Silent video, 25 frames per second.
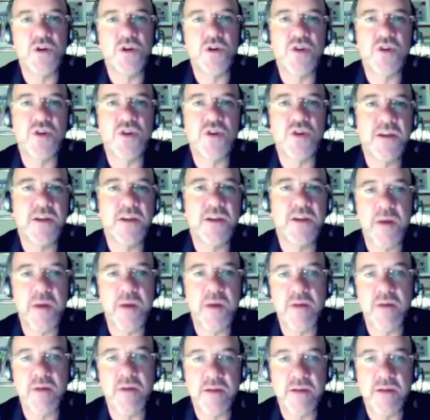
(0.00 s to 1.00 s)
or tried to
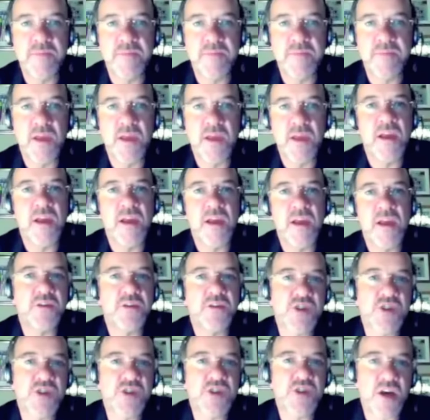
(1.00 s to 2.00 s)
bury. Now,
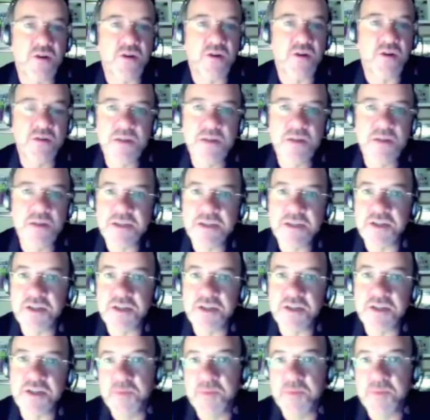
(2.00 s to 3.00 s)
the shadow
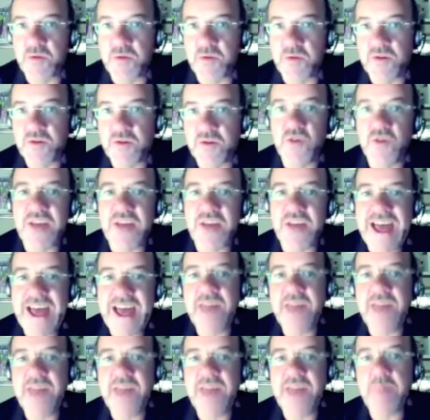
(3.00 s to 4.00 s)
contains both good
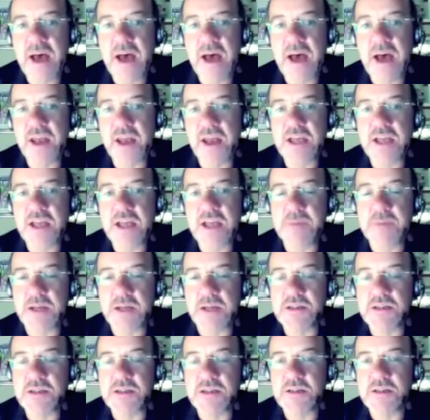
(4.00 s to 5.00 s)
and bad
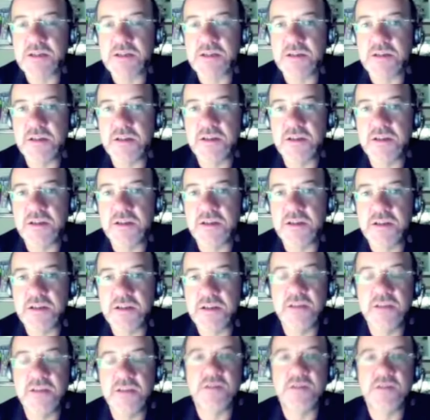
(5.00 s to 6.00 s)
aspects. It
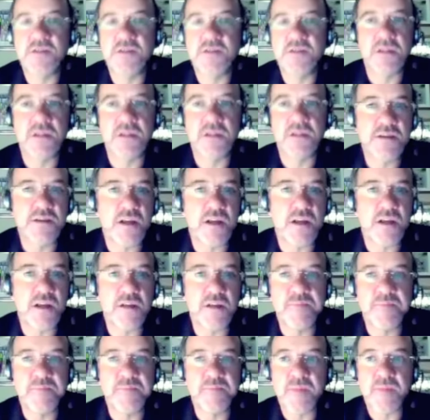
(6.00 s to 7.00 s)
contains, let's
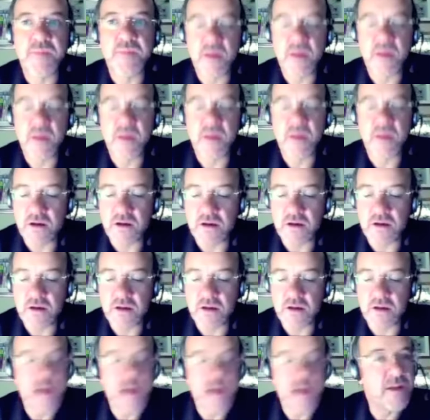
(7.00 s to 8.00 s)
say,
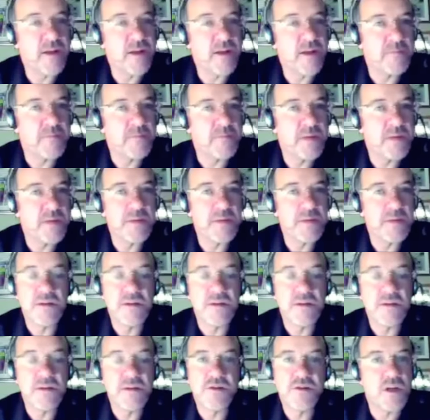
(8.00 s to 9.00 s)
anger,
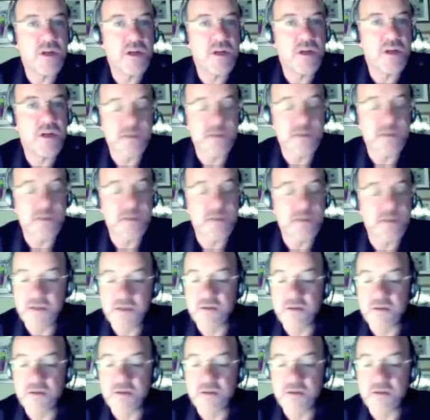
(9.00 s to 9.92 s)
maybe jealousy,